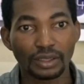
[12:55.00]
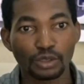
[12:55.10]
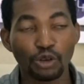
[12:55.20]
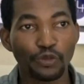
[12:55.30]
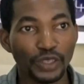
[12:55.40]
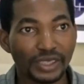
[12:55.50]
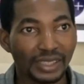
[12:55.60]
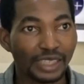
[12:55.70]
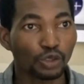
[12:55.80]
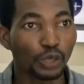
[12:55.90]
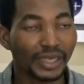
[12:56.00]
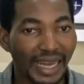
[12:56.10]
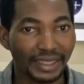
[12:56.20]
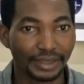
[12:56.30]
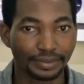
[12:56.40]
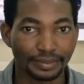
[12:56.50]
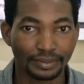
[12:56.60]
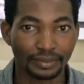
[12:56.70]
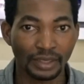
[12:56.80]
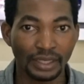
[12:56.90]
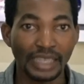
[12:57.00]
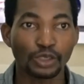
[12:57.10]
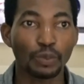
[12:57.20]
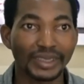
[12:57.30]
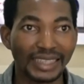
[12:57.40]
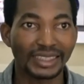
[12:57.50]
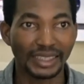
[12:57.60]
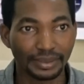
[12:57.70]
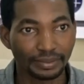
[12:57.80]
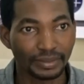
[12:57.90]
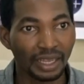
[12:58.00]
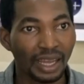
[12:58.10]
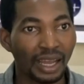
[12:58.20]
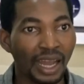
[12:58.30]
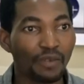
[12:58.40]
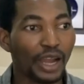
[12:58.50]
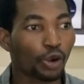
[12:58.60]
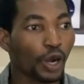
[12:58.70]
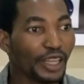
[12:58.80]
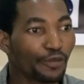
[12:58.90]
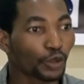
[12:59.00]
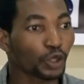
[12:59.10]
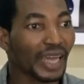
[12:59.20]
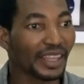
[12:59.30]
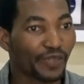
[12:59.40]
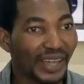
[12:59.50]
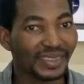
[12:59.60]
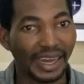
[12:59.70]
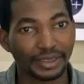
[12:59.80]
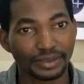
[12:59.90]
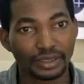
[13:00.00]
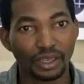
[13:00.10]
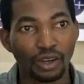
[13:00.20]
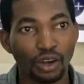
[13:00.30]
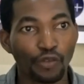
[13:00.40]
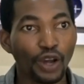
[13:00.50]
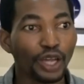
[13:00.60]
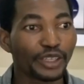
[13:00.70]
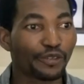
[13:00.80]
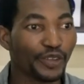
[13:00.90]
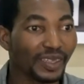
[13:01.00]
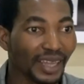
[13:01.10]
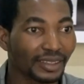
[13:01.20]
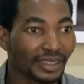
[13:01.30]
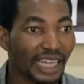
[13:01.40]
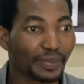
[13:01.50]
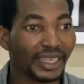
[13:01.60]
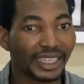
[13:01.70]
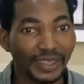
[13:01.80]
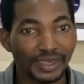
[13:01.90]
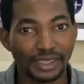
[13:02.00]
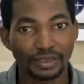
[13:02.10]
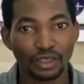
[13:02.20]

school fees astronomically, exorbitantly. And we are calling for total reversal of all of the fees that has been increased